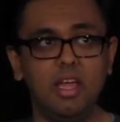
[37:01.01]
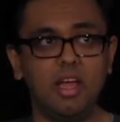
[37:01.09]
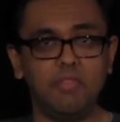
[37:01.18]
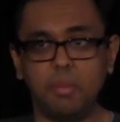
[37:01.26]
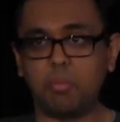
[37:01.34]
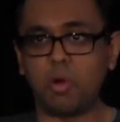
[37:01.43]

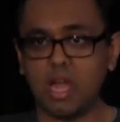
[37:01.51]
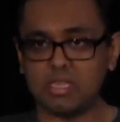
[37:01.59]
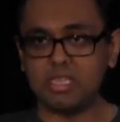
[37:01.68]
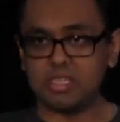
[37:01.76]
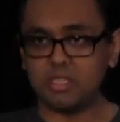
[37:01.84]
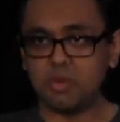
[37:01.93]
of the
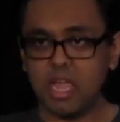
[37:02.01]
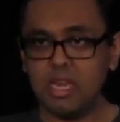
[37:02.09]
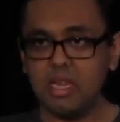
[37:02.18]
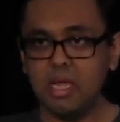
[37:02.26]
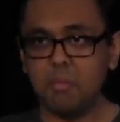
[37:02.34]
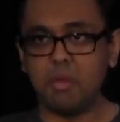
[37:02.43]
process
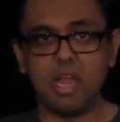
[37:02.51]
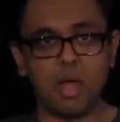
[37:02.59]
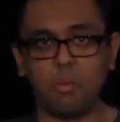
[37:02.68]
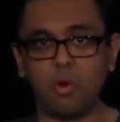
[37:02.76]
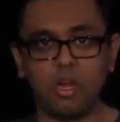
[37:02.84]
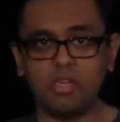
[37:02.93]
right, but
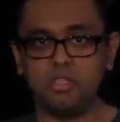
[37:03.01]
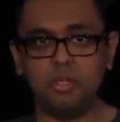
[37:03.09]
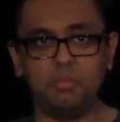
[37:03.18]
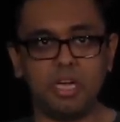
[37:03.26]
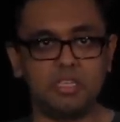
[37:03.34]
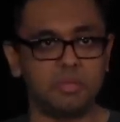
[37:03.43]
not worrying
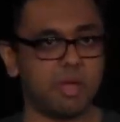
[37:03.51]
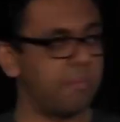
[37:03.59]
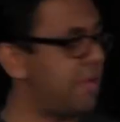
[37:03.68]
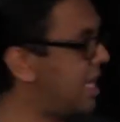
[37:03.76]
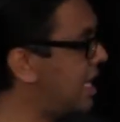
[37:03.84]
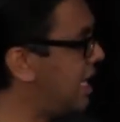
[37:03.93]
too much
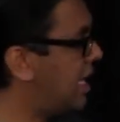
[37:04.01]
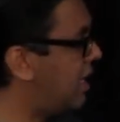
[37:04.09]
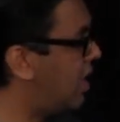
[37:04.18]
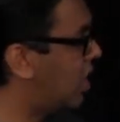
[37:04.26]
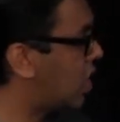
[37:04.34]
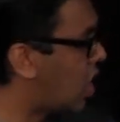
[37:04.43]
about making
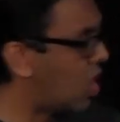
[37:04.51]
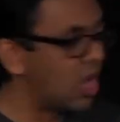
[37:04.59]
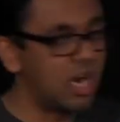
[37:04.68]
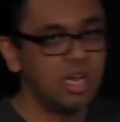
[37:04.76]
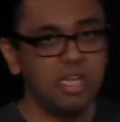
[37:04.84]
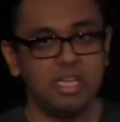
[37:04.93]
it a
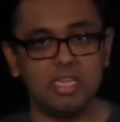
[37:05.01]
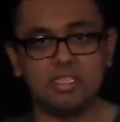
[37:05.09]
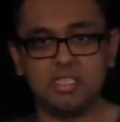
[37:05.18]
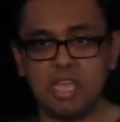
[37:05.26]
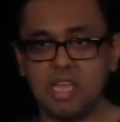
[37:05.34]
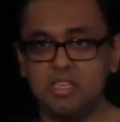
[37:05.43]
car.
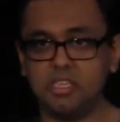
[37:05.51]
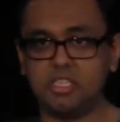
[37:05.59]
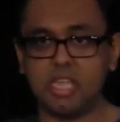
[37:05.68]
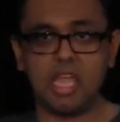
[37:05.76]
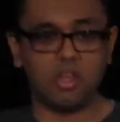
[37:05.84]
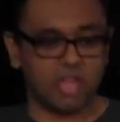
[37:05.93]
Instead,
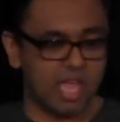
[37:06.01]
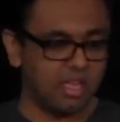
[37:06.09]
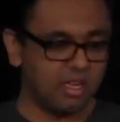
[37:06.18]
just saying, okay,